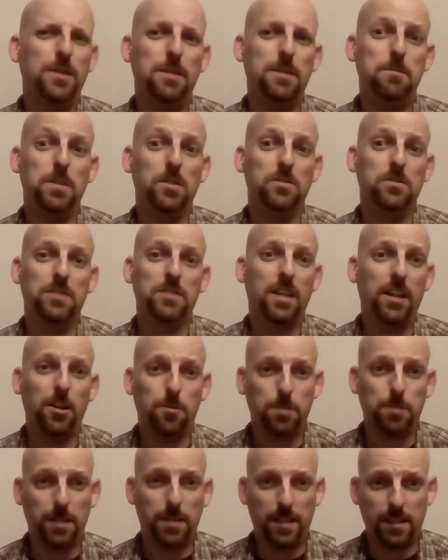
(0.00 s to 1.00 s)
we built
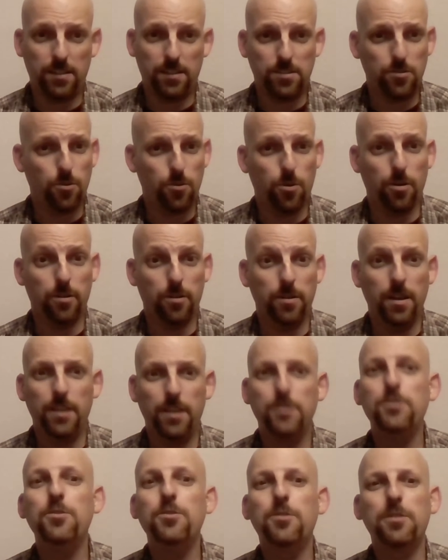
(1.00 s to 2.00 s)
airplanes or
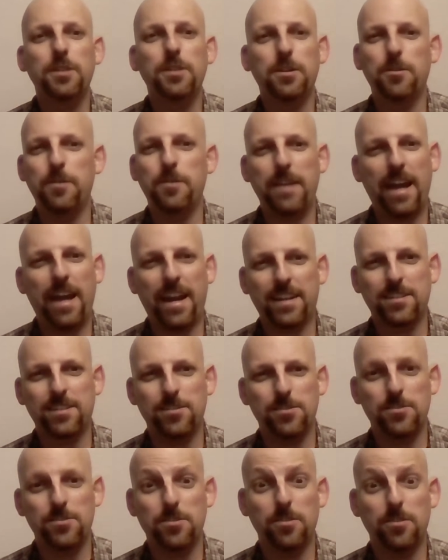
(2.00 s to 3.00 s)
nuclear
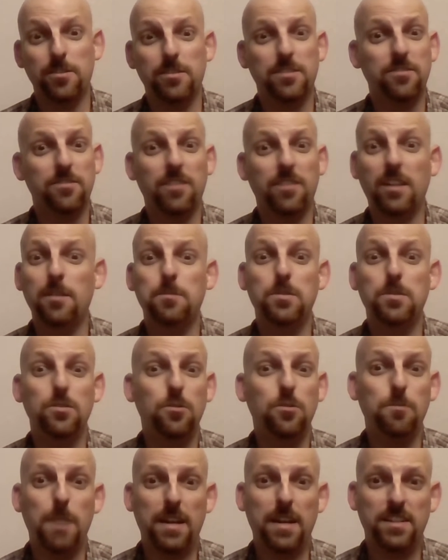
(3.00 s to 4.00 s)
reactors or developed new
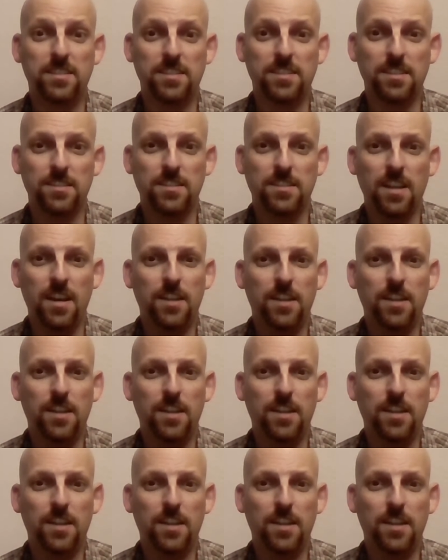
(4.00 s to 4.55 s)
medicines